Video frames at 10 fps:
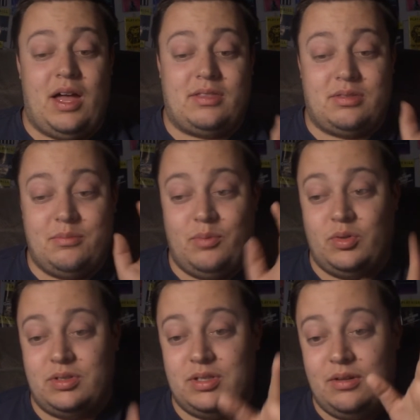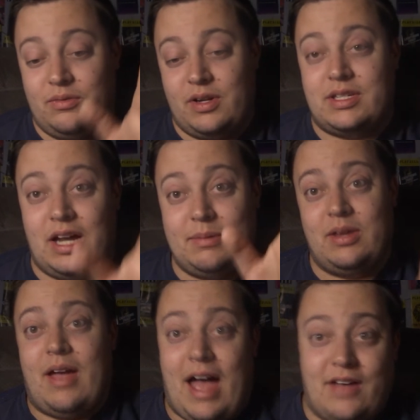at the most free time that
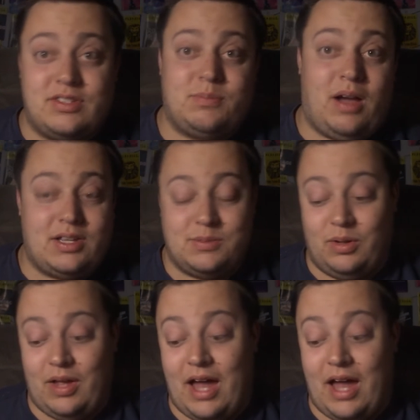you have as possible.